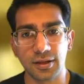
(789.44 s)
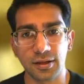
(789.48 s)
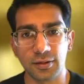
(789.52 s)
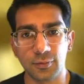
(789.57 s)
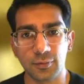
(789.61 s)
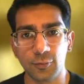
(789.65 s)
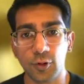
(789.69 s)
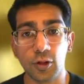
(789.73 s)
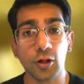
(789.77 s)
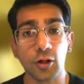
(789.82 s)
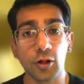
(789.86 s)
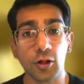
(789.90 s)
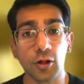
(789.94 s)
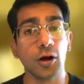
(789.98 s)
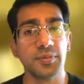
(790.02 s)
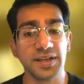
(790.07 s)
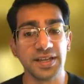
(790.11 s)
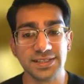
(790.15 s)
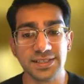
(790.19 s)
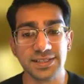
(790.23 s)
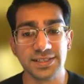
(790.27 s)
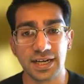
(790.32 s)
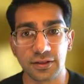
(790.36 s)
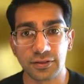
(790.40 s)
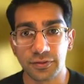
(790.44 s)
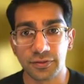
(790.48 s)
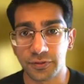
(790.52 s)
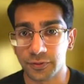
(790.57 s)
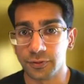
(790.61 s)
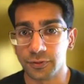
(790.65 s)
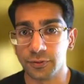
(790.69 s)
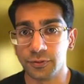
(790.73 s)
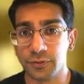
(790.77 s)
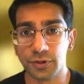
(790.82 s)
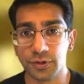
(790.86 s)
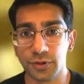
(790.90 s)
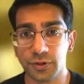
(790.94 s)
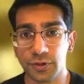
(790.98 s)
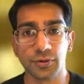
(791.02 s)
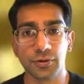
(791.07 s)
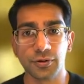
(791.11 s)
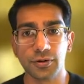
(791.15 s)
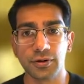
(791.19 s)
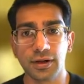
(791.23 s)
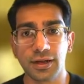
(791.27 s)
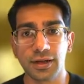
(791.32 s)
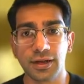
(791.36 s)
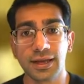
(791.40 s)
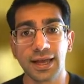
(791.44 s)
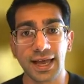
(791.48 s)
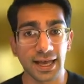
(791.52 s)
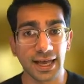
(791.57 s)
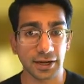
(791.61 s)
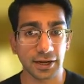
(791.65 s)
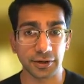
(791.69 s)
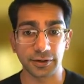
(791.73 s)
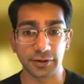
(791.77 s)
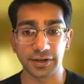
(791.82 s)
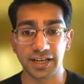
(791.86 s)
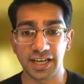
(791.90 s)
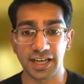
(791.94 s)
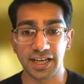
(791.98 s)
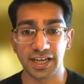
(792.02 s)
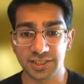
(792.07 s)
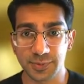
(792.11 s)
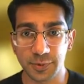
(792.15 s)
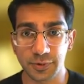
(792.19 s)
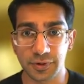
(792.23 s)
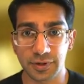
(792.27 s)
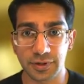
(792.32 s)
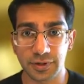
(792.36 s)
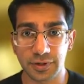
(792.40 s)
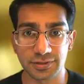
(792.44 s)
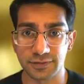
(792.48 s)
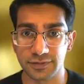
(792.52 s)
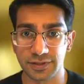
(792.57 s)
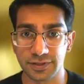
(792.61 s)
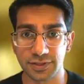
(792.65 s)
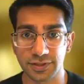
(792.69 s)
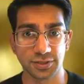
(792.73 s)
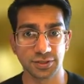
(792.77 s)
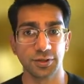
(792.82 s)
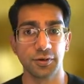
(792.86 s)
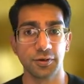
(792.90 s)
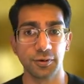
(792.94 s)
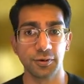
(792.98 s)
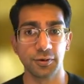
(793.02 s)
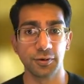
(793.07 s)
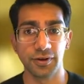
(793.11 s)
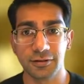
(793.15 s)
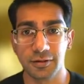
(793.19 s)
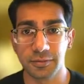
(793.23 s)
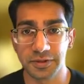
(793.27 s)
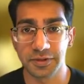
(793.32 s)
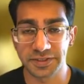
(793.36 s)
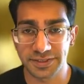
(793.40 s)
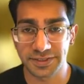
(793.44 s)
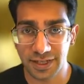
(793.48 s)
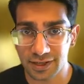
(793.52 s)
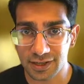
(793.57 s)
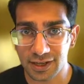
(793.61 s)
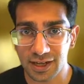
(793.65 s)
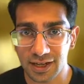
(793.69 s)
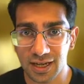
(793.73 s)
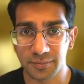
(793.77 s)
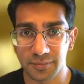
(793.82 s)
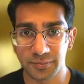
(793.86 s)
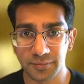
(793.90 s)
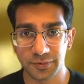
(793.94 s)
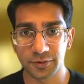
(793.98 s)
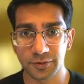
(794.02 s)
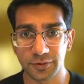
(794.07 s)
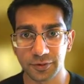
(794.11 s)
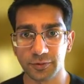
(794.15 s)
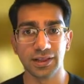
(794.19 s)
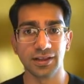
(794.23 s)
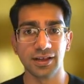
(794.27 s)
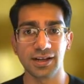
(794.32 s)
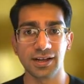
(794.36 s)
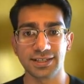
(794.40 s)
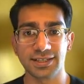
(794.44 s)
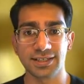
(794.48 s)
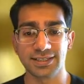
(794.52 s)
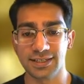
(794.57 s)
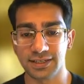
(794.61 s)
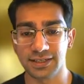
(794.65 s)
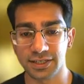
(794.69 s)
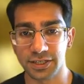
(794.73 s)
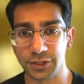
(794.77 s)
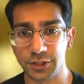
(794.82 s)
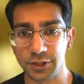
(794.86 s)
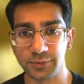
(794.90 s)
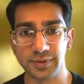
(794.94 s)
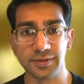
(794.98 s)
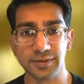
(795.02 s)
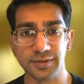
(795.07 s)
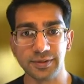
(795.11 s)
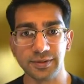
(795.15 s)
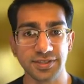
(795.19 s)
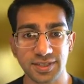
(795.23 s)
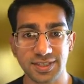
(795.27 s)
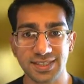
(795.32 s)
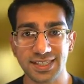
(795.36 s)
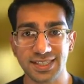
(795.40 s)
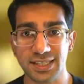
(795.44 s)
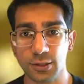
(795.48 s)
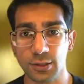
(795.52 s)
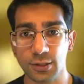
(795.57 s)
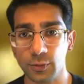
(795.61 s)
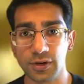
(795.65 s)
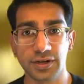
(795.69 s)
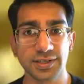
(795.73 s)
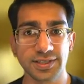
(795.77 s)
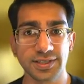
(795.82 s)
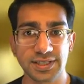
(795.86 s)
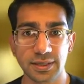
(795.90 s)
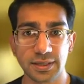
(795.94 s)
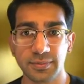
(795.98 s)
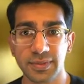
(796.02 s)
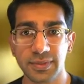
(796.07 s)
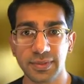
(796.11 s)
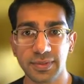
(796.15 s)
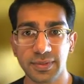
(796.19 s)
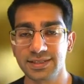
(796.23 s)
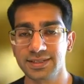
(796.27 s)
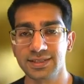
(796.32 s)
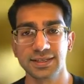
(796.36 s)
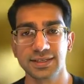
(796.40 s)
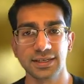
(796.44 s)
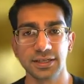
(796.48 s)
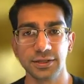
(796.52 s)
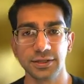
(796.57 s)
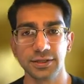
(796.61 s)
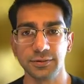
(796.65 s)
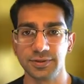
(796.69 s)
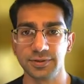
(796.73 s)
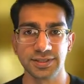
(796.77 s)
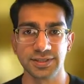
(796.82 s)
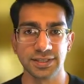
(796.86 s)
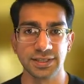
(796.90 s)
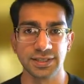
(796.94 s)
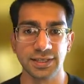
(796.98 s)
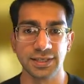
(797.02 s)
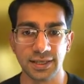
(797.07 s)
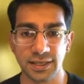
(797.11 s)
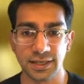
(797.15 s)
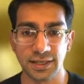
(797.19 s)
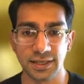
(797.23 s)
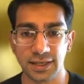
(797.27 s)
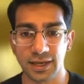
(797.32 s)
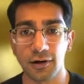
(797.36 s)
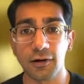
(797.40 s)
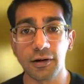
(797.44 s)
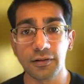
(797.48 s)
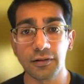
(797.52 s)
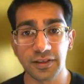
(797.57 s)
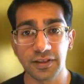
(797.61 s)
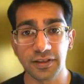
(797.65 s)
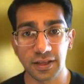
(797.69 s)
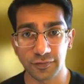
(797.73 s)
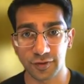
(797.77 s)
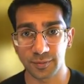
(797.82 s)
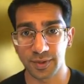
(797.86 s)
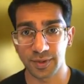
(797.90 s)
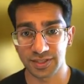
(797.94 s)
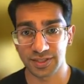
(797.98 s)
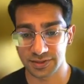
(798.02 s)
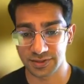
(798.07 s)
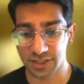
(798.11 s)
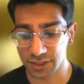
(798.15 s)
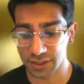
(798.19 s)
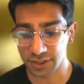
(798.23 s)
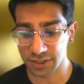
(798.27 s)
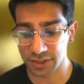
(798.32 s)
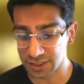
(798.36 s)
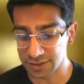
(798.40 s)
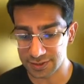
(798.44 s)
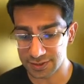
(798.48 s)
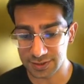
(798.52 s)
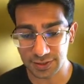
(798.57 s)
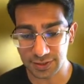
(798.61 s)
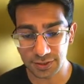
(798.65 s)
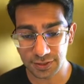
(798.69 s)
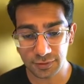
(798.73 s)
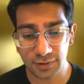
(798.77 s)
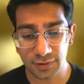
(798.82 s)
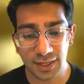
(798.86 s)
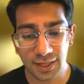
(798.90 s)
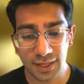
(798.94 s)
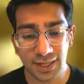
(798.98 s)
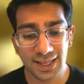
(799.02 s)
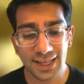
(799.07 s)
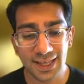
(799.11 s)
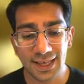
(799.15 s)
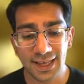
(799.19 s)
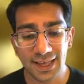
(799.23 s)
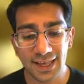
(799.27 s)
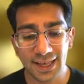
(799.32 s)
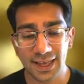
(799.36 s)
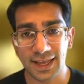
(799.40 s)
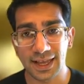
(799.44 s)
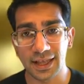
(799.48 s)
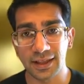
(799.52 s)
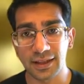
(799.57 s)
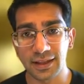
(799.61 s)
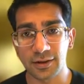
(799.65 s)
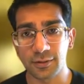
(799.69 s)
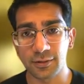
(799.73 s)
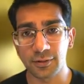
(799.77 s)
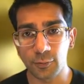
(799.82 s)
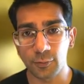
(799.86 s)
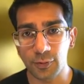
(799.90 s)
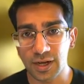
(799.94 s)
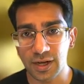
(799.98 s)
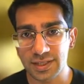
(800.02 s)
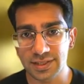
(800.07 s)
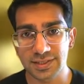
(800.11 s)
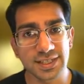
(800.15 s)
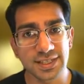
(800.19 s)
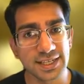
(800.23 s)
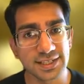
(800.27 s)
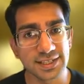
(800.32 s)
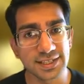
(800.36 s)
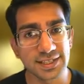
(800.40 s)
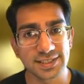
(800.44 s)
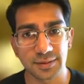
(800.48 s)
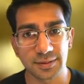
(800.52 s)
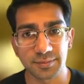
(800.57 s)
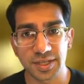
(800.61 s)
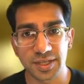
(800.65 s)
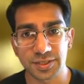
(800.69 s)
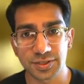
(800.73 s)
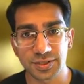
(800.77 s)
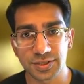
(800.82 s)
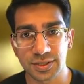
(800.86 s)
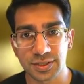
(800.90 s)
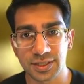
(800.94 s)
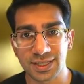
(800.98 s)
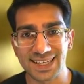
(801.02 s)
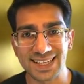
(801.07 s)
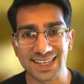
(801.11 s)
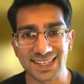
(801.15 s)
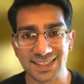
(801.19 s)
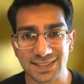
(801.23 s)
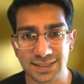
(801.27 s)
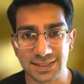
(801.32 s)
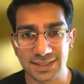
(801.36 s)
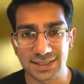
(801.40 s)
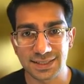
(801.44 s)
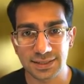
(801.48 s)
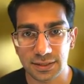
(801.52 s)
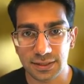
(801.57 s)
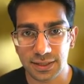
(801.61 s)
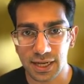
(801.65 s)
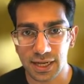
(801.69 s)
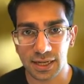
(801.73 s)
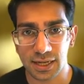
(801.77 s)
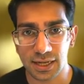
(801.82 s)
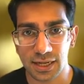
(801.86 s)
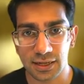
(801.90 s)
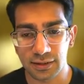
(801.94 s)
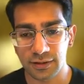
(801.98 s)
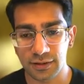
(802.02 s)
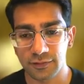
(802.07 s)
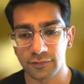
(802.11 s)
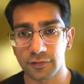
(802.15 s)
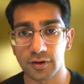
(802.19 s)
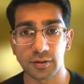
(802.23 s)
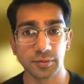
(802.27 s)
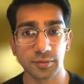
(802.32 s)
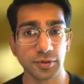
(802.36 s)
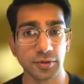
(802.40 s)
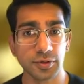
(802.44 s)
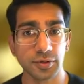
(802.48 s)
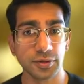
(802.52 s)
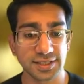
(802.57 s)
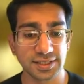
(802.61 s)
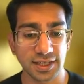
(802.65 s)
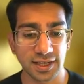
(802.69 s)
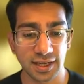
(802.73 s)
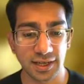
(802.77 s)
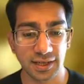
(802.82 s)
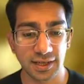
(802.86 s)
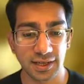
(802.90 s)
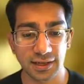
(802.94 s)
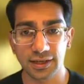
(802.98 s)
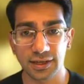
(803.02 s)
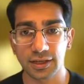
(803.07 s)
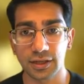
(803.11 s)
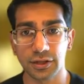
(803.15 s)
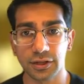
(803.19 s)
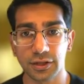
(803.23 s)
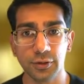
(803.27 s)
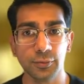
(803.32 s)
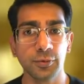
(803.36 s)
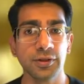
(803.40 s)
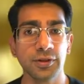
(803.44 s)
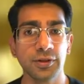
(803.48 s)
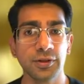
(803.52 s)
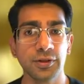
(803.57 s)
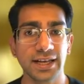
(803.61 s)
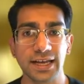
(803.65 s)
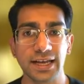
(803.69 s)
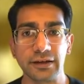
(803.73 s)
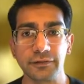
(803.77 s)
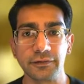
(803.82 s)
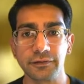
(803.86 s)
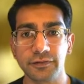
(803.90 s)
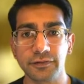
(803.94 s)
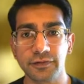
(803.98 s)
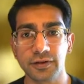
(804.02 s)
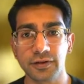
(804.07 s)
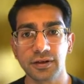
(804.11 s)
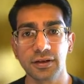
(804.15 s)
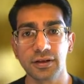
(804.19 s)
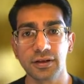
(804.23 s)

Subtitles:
will all be done through your hacker dashboard. So if you just go to ethglobal.com, you'll be logged in and you'll be able to see where to submit. You'll see all the information that you need to do. And once a submission is done from your side, you will have